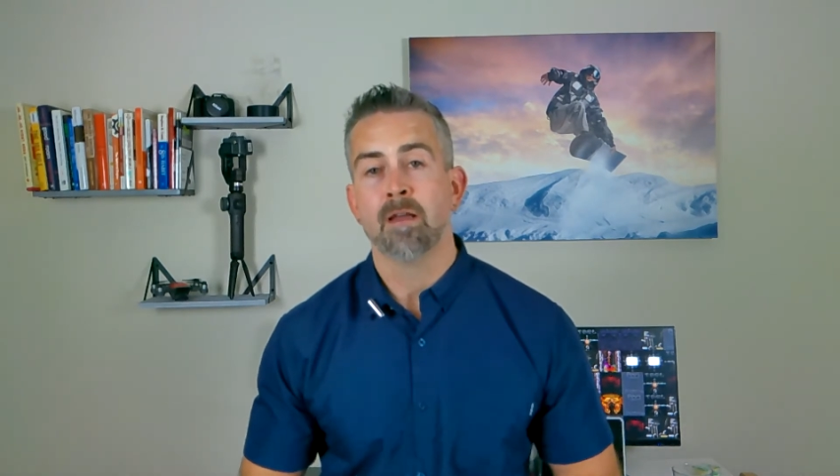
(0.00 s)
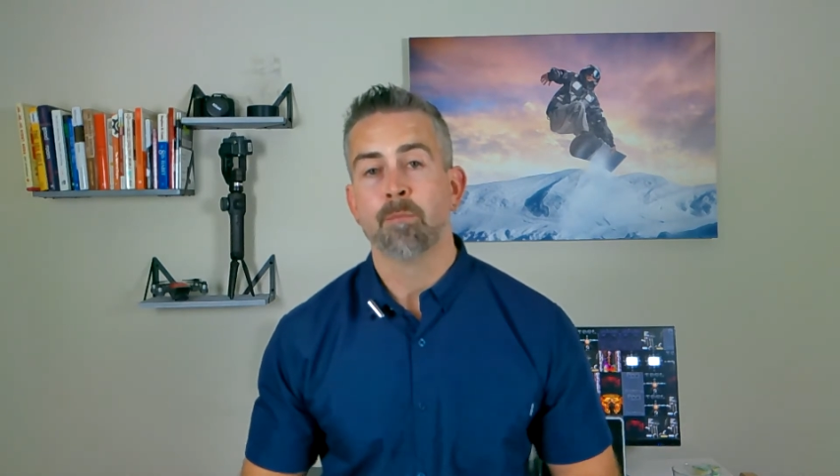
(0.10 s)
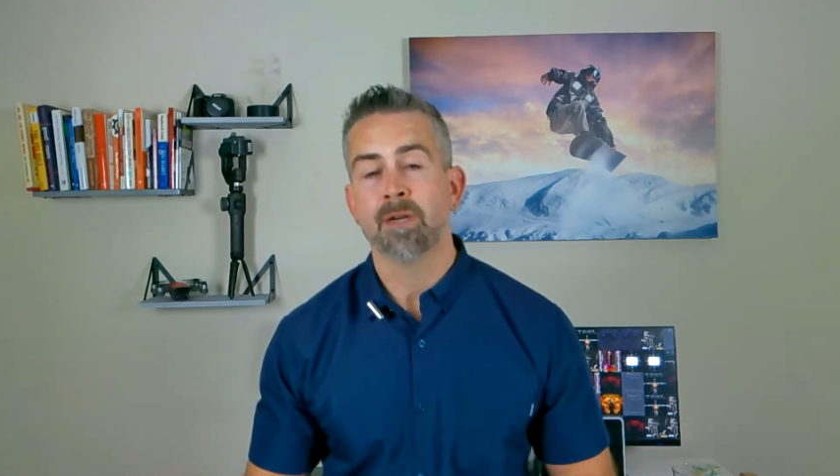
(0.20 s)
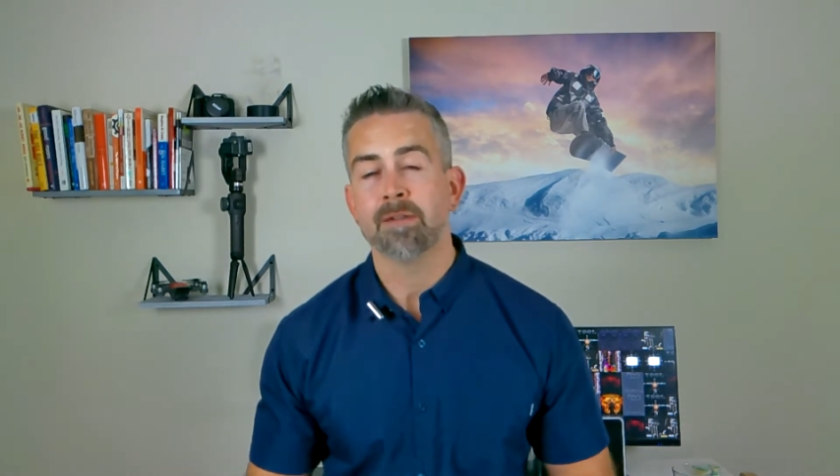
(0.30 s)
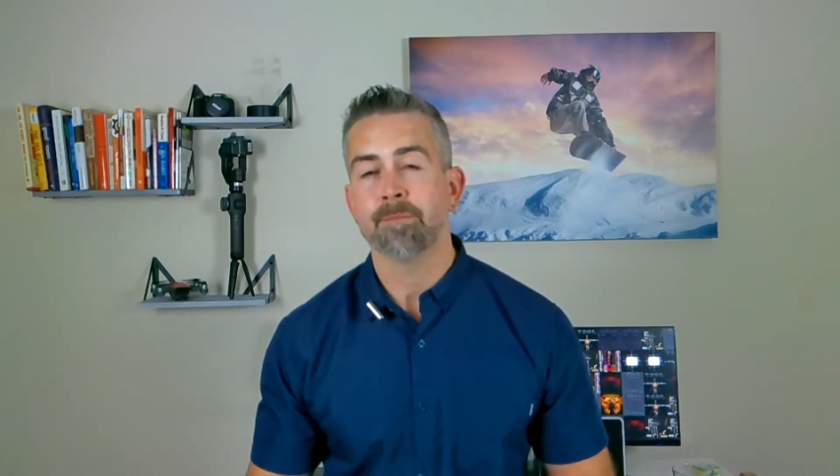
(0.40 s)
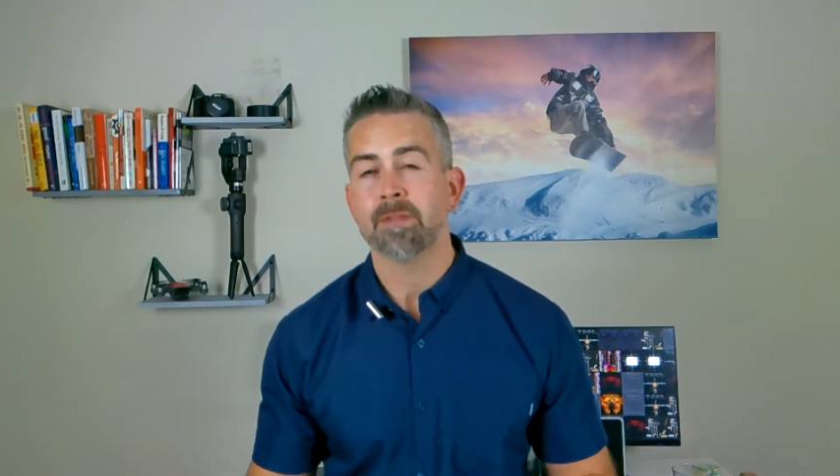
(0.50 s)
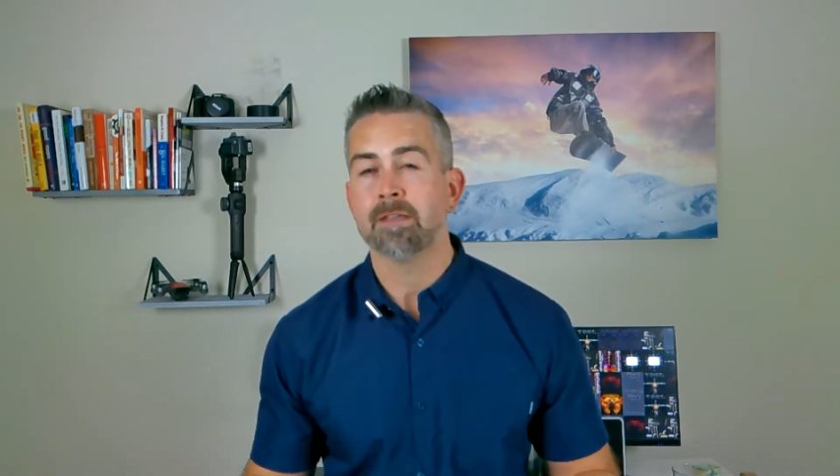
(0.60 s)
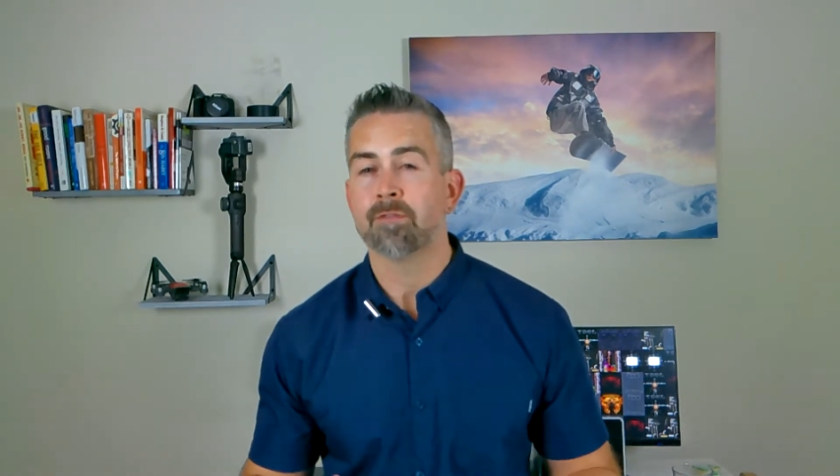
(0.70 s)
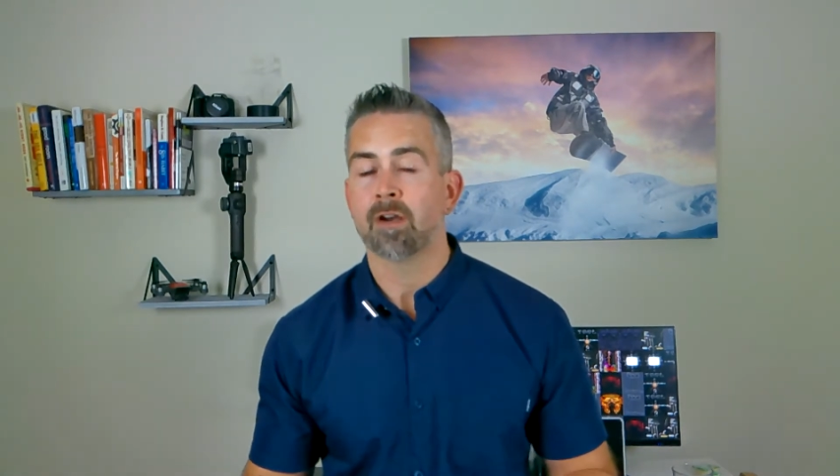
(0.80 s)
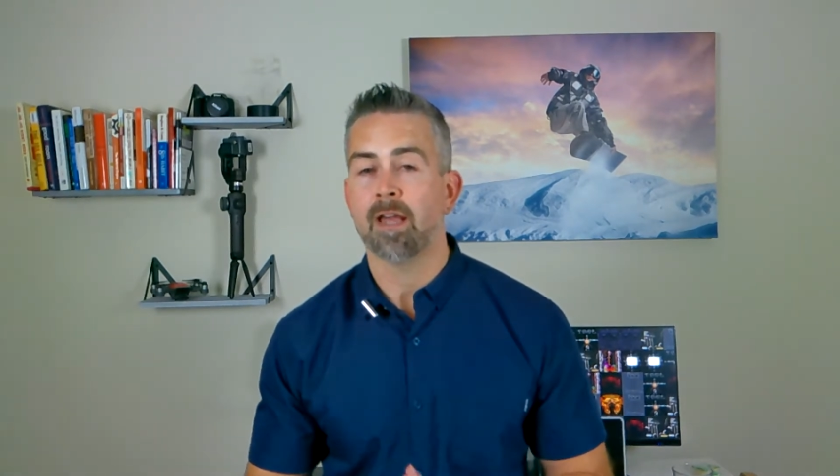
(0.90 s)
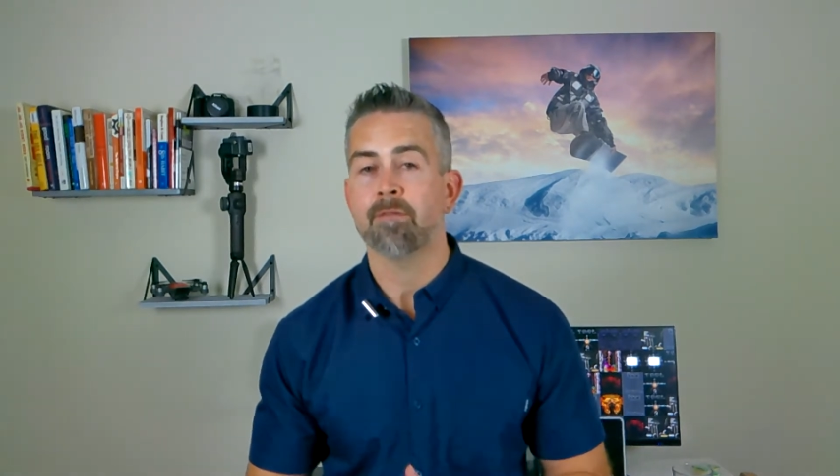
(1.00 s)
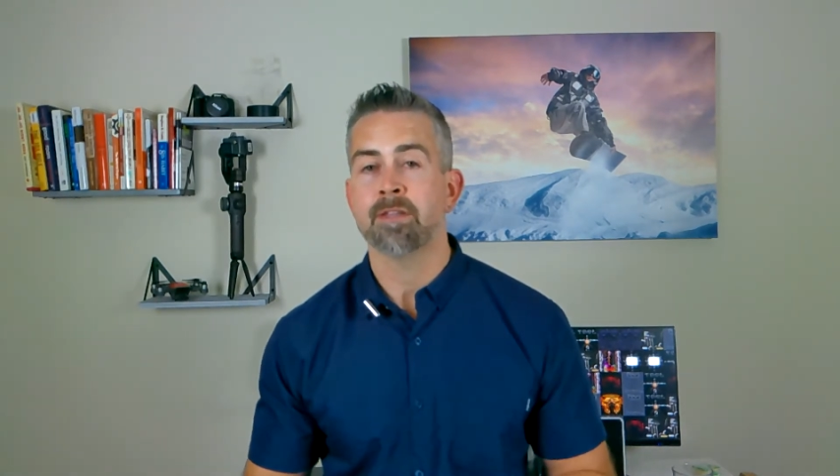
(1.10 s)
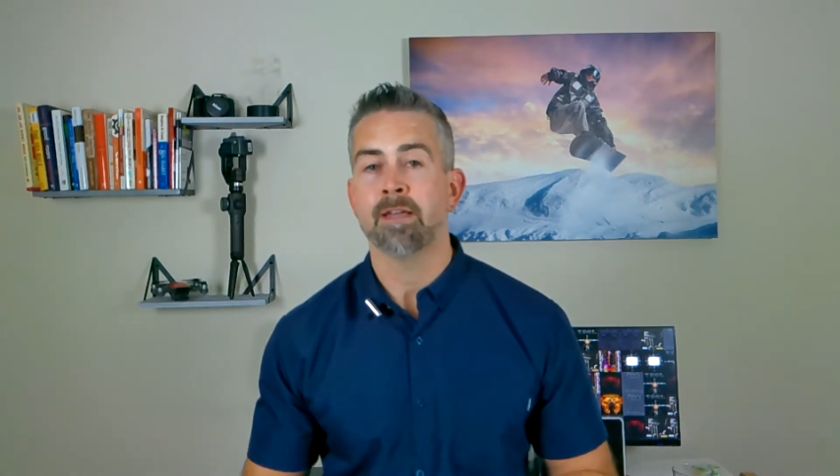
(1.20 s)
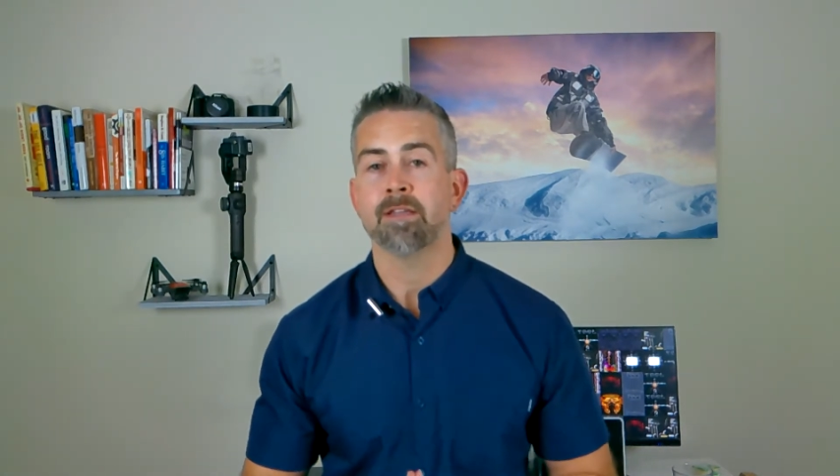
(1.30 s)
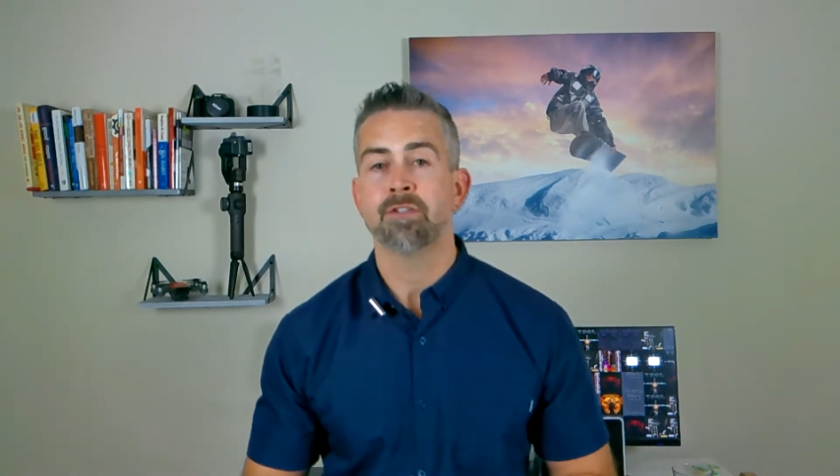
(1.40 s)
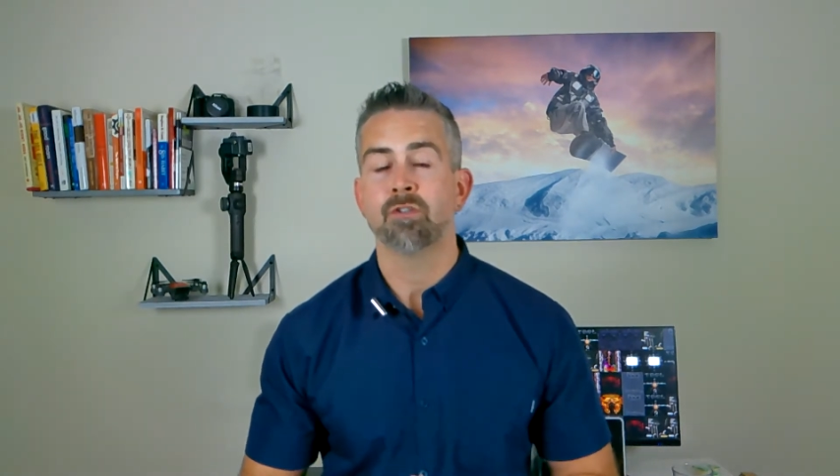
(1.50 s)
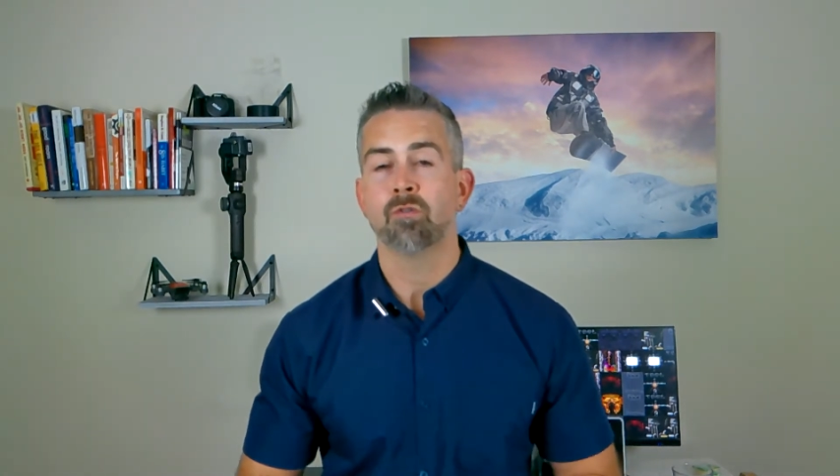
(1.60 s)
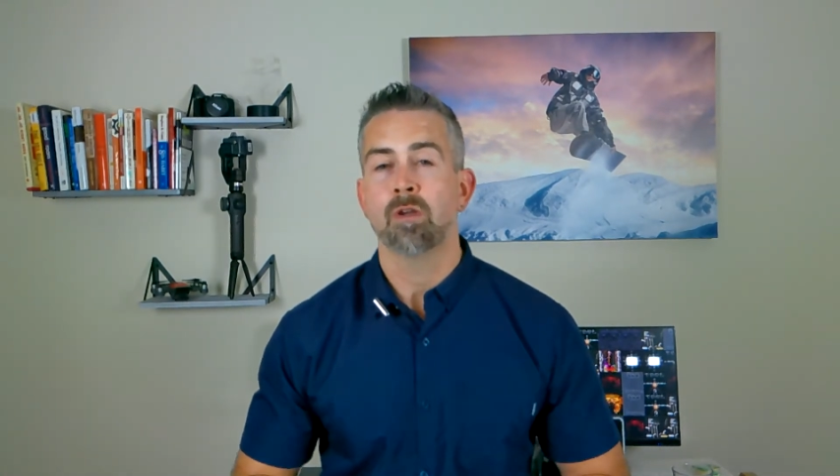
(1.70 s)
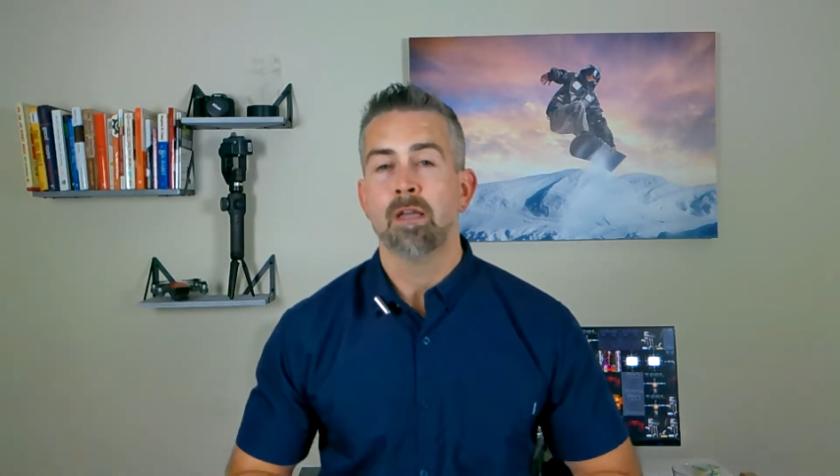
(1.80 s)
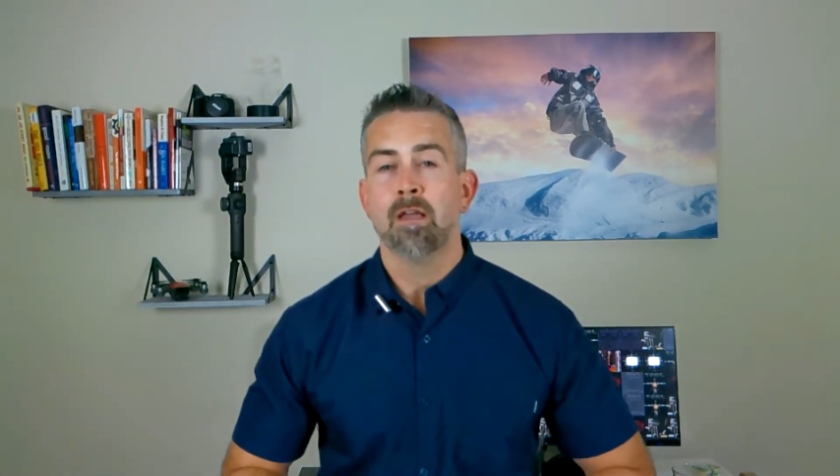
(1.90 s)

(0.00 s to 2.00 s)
But if you're having that issue,